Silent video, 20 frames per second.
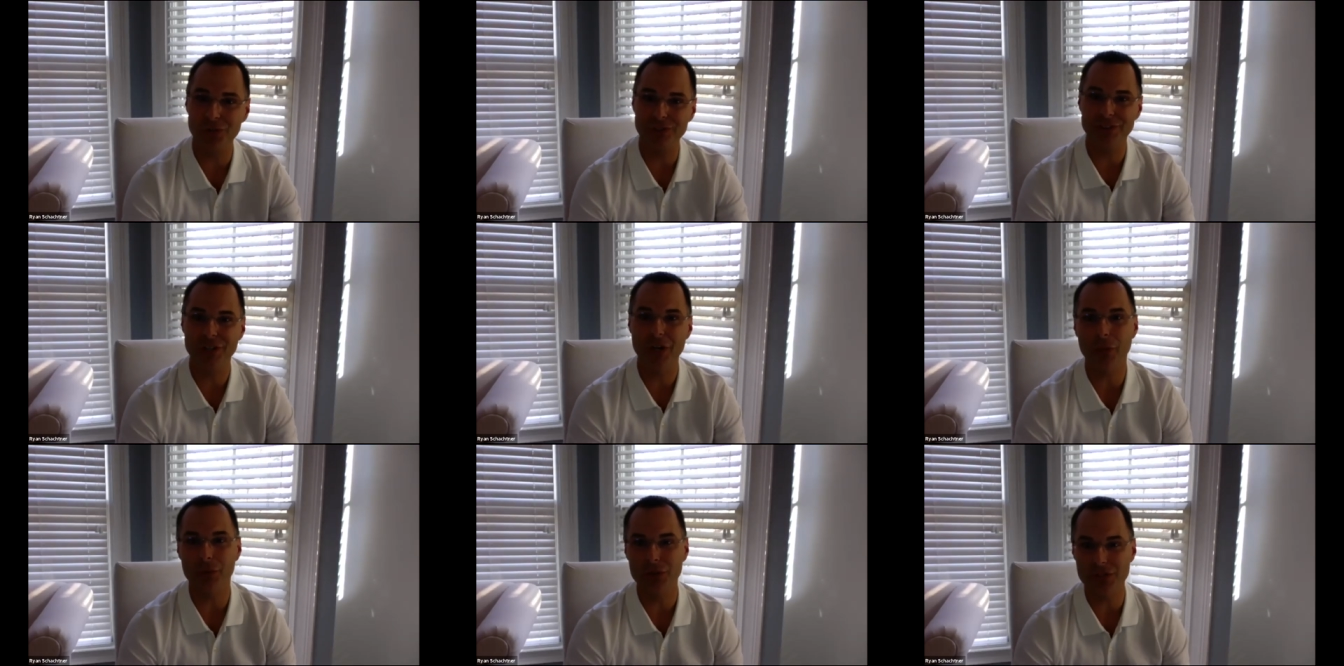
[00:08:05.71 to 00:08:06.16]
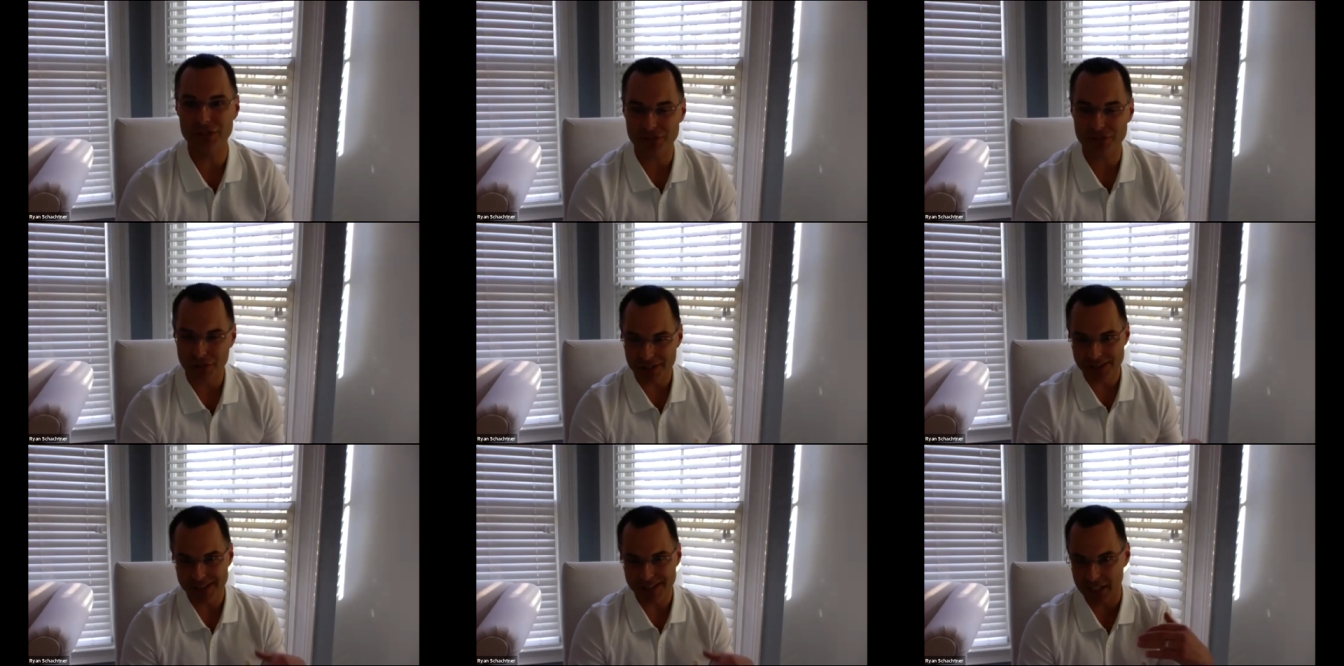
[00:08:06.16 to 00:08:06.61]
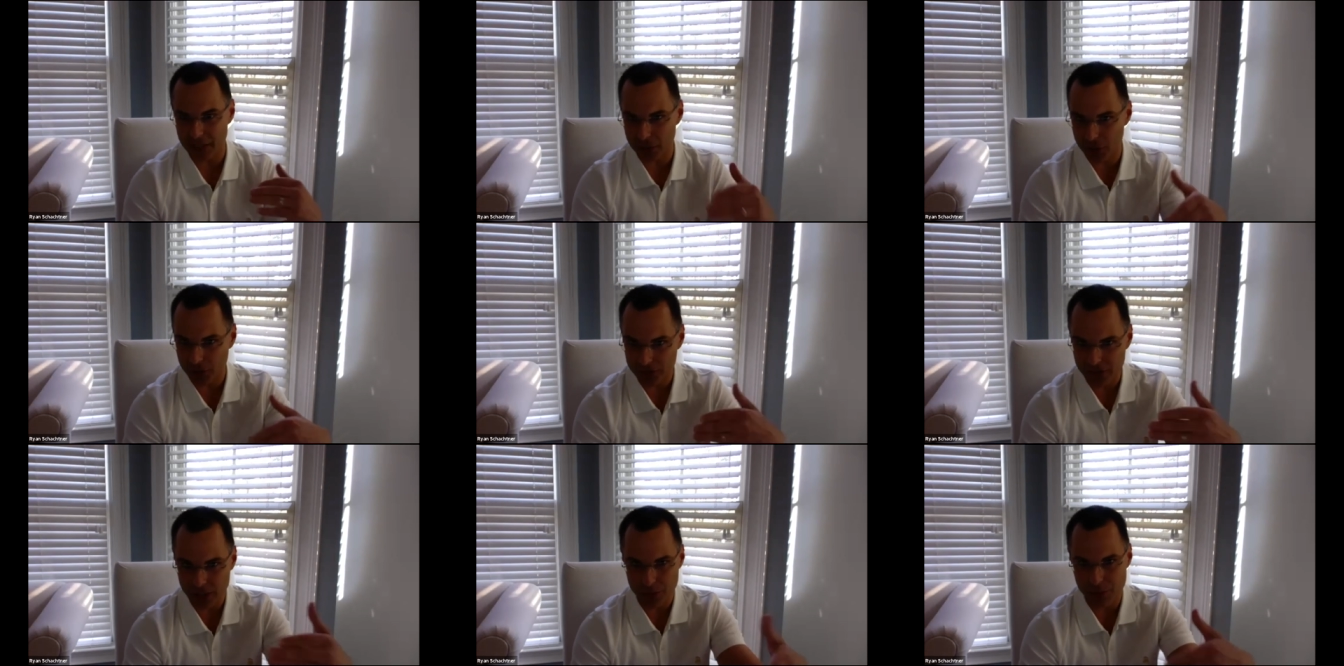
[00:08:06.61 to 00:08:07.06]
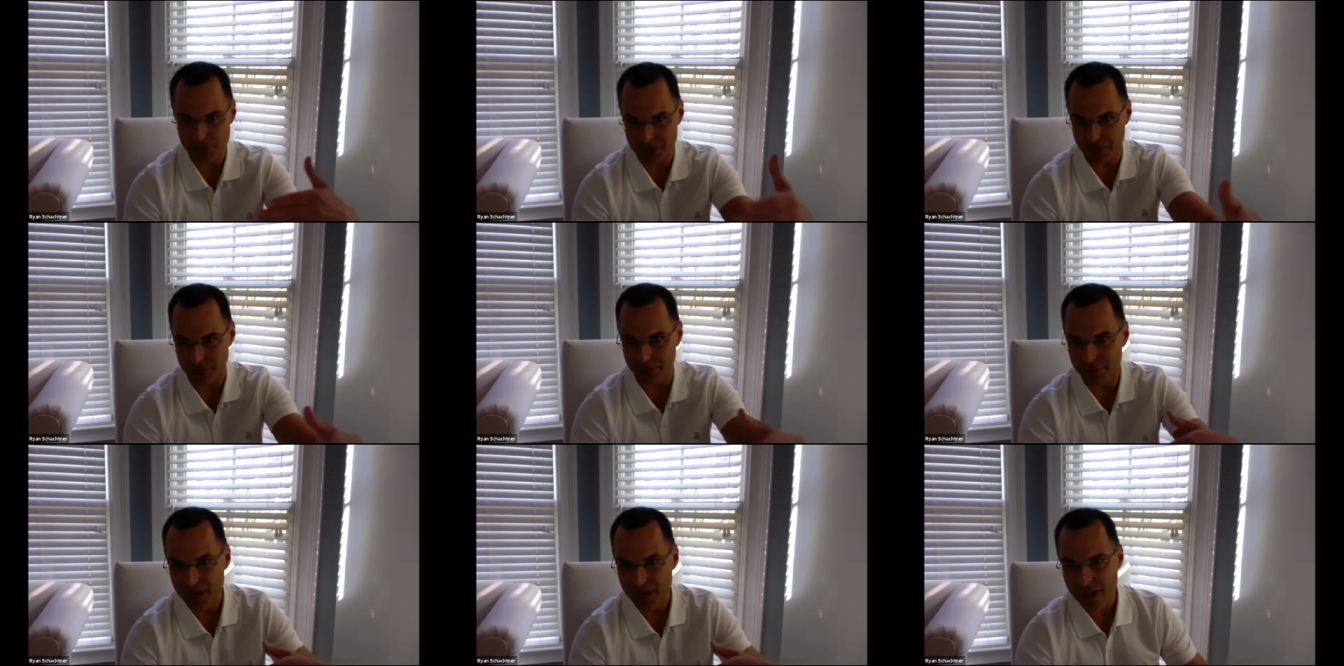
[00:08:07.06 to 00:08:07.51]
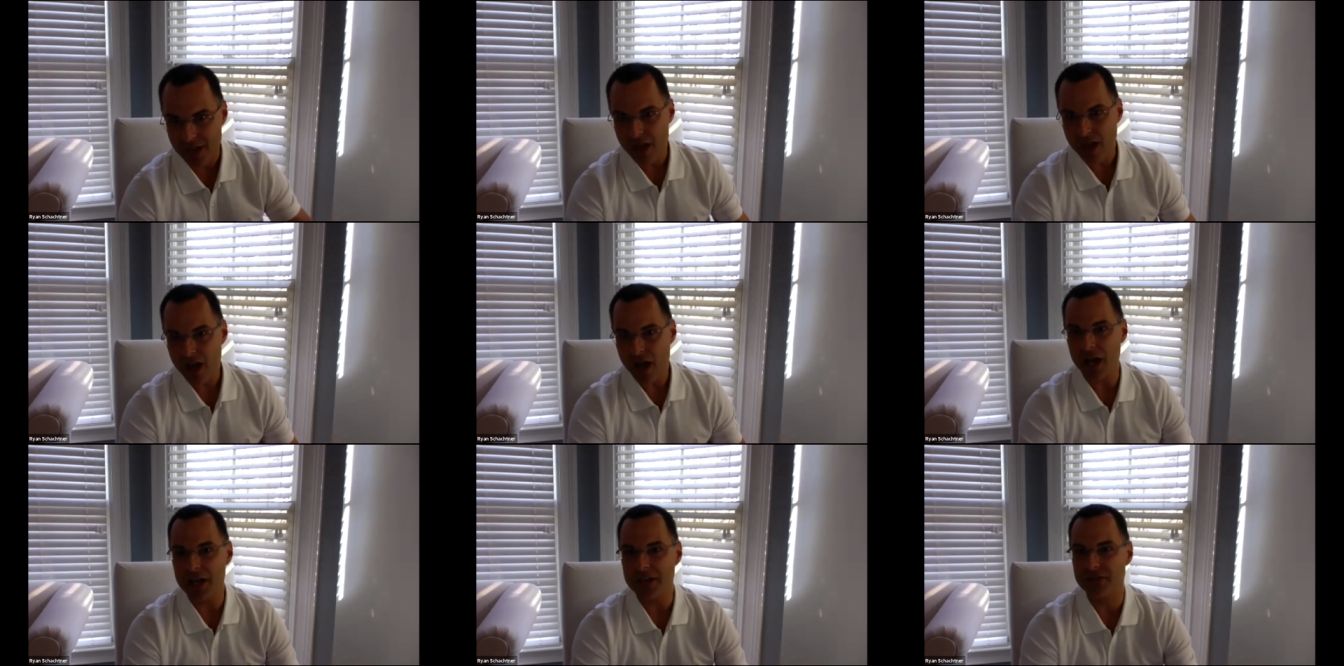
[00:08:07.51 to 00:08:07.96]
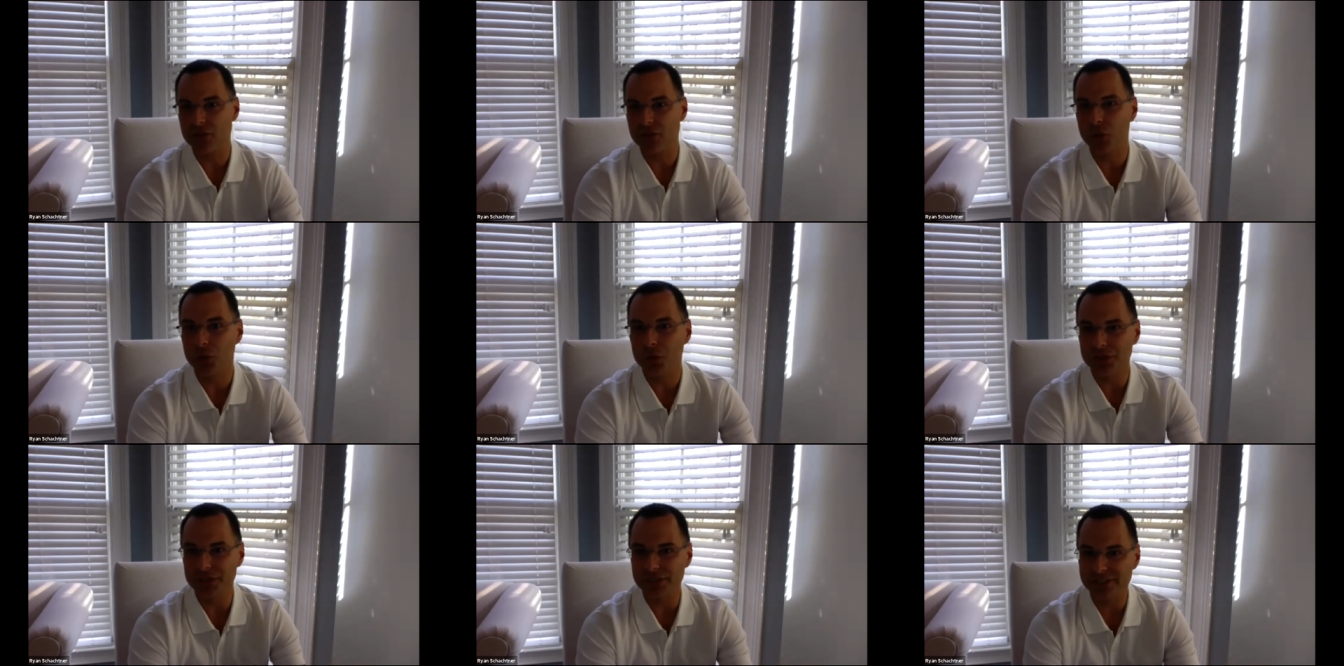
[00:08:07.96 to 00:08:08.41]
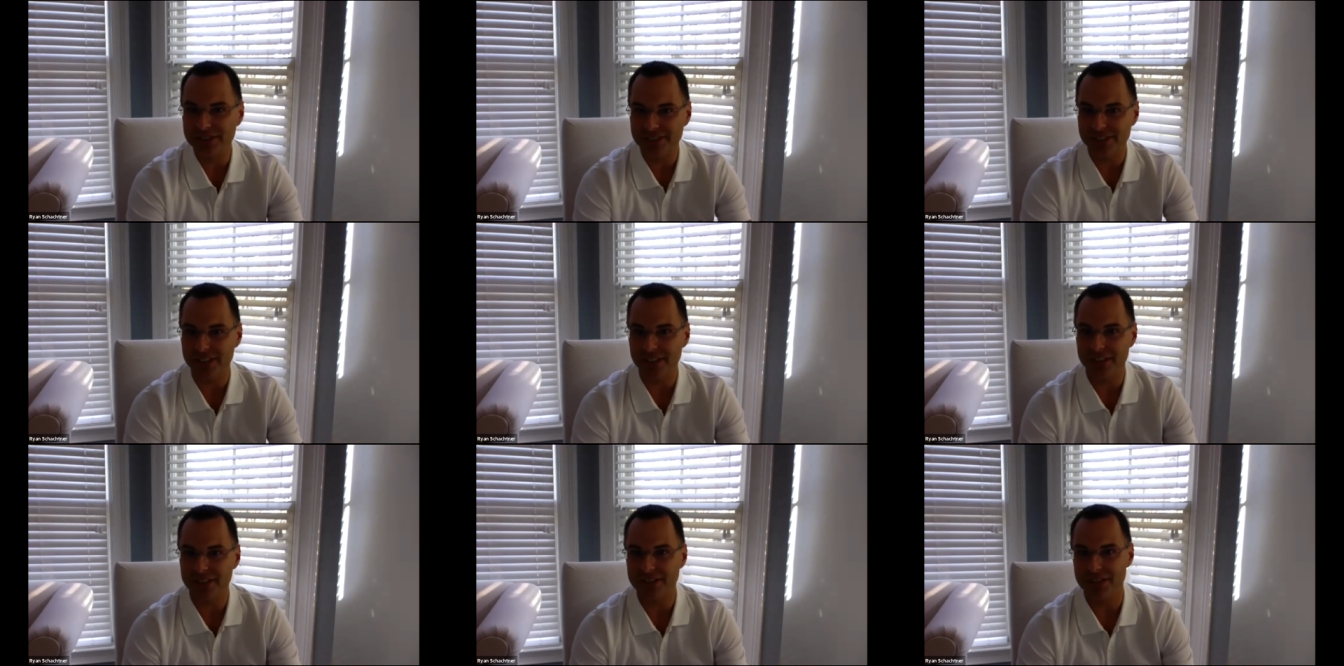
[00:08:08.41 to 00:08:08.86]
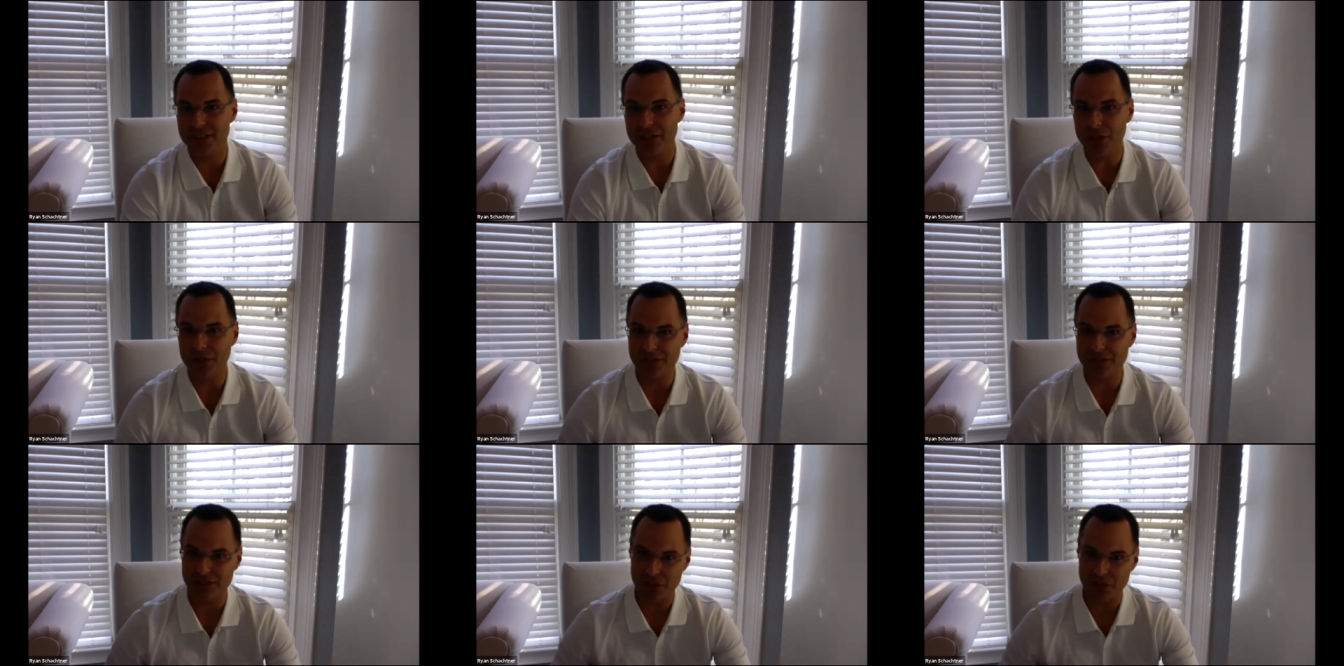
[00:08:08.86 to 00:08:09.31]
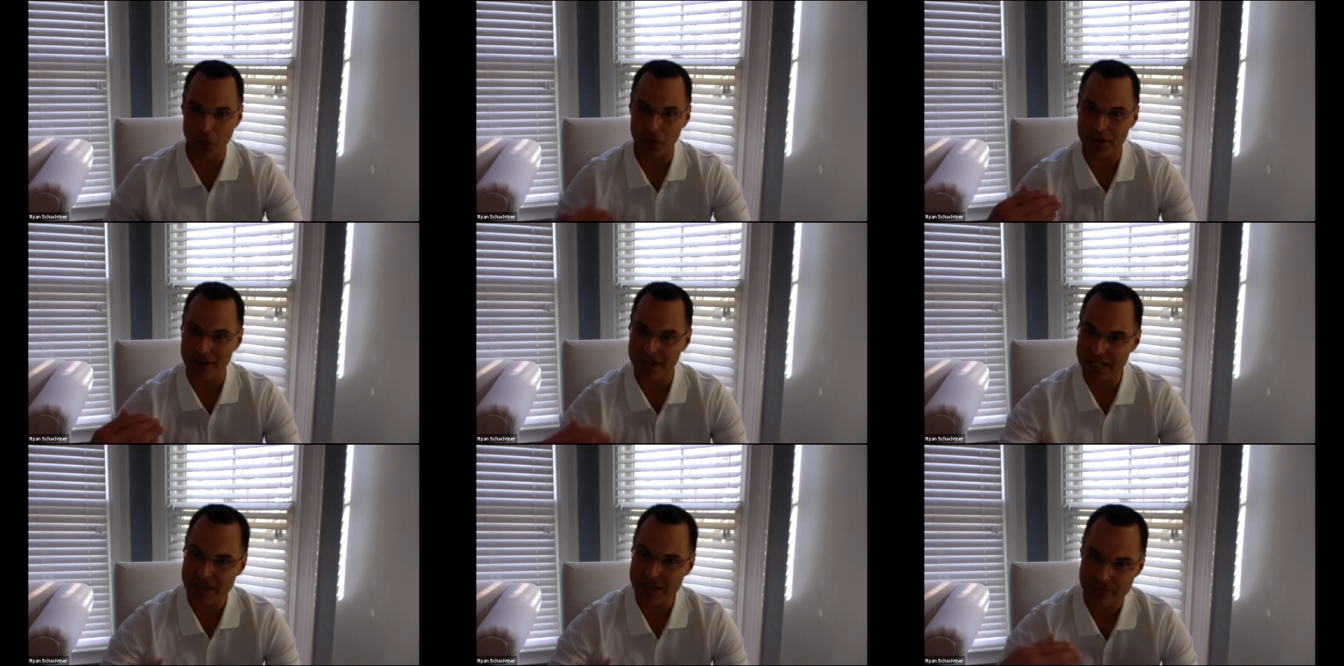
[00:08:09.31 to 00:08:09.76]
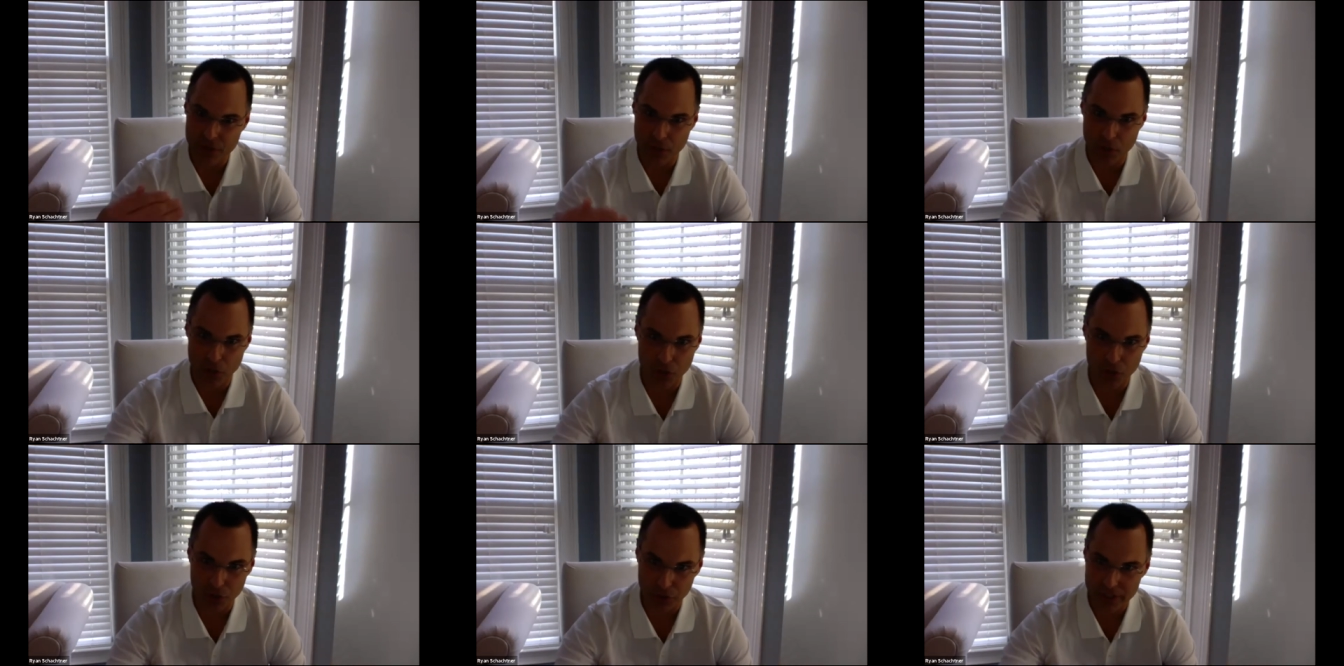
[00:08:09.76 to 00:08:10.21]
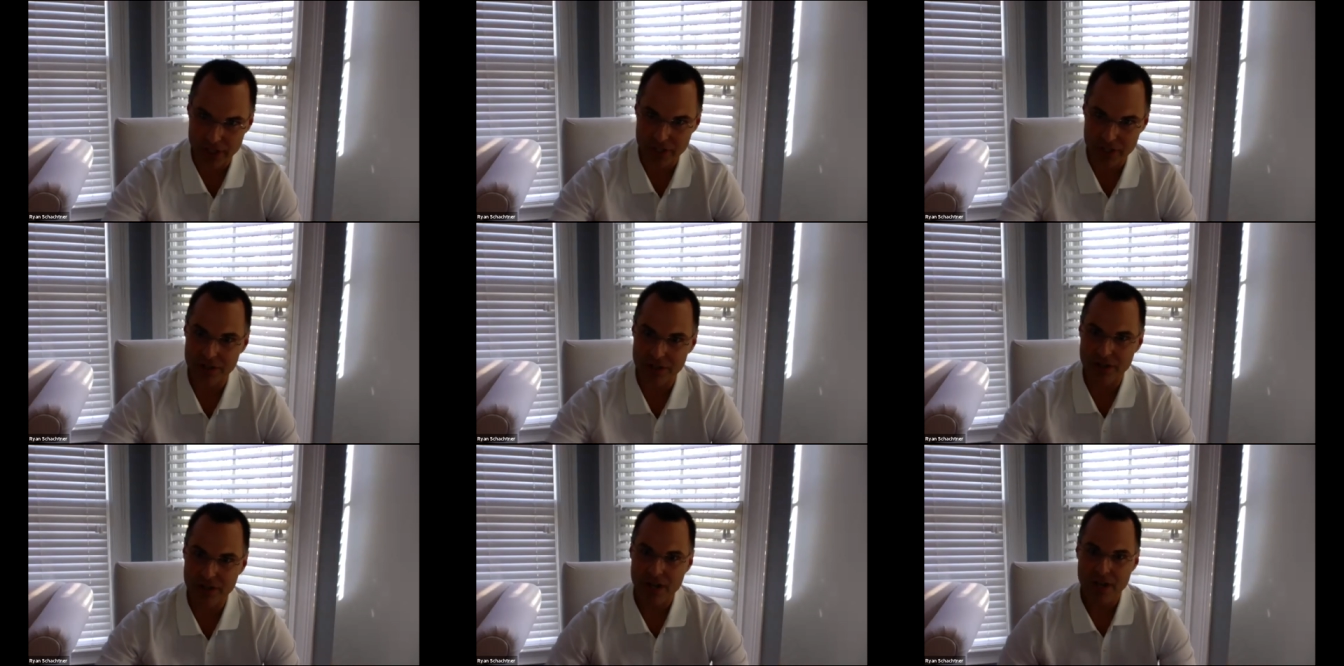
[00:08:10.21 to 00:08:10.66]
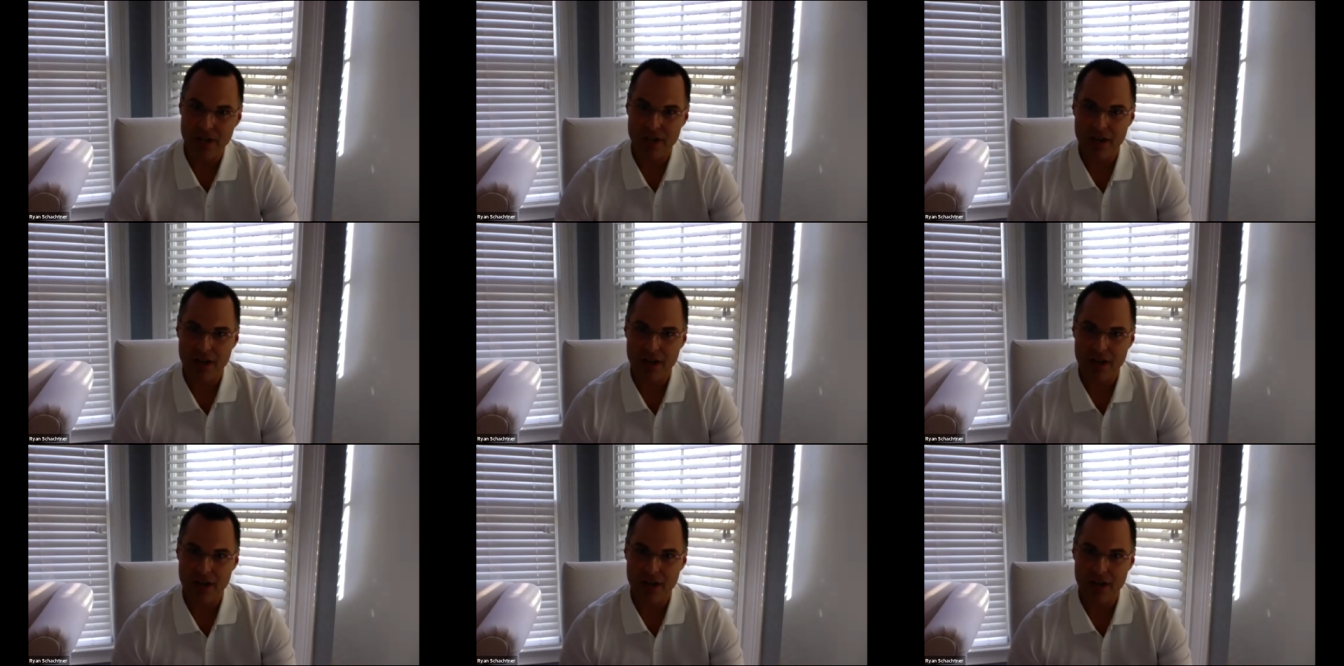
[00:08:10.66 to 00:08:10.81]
We're starting to get hooked up with some high schools to, start it even earlier,